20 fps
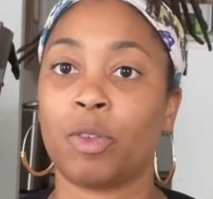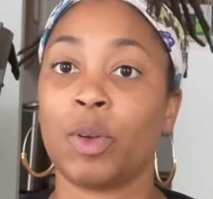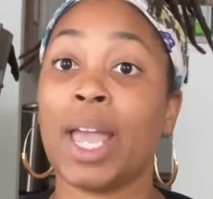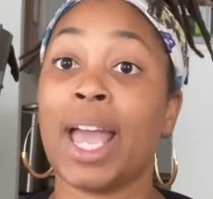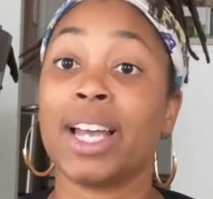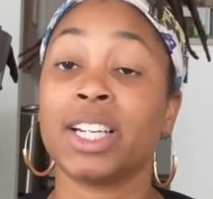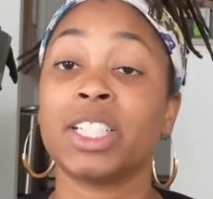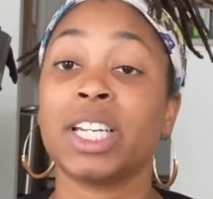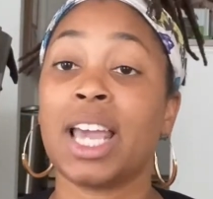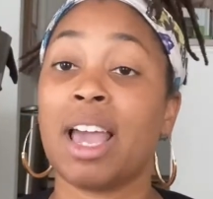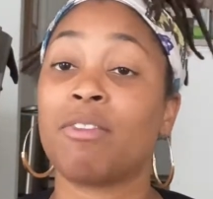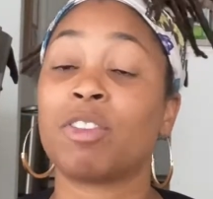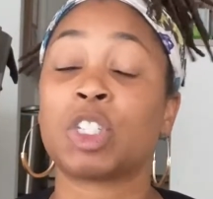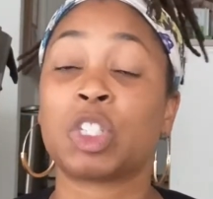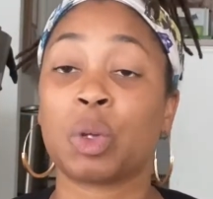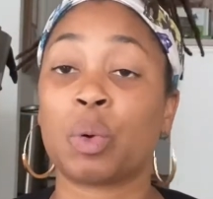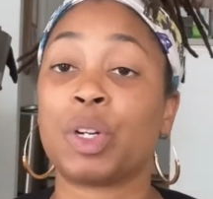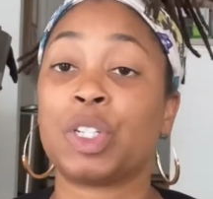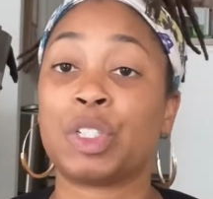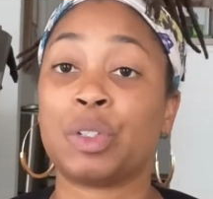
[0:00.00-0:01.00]
We actually have a
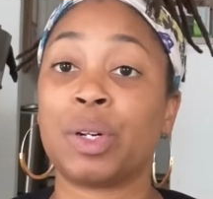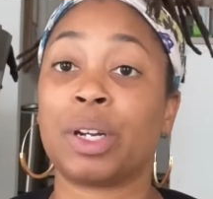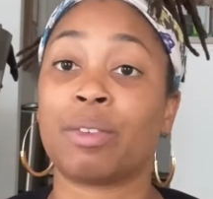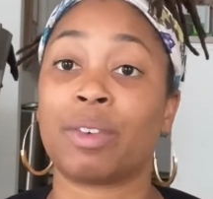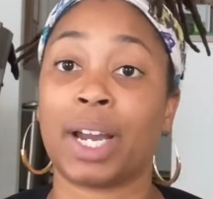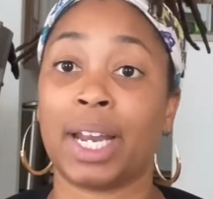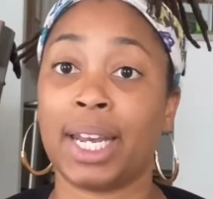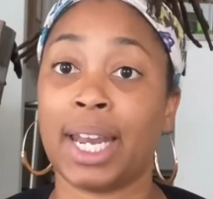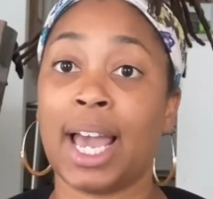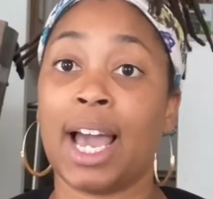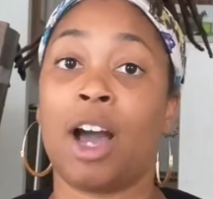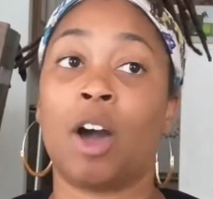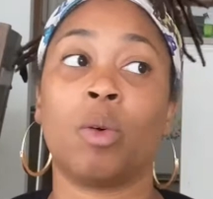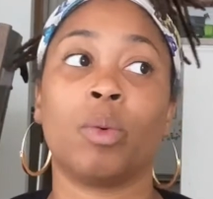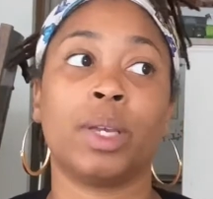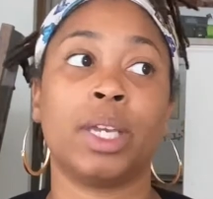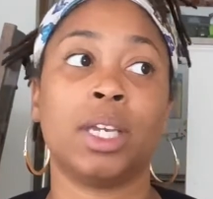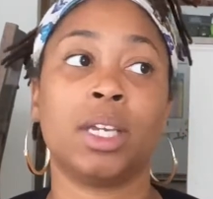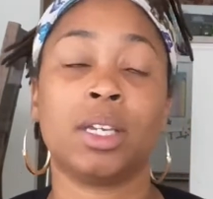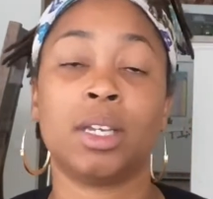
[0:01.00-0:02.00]
storage unit right now.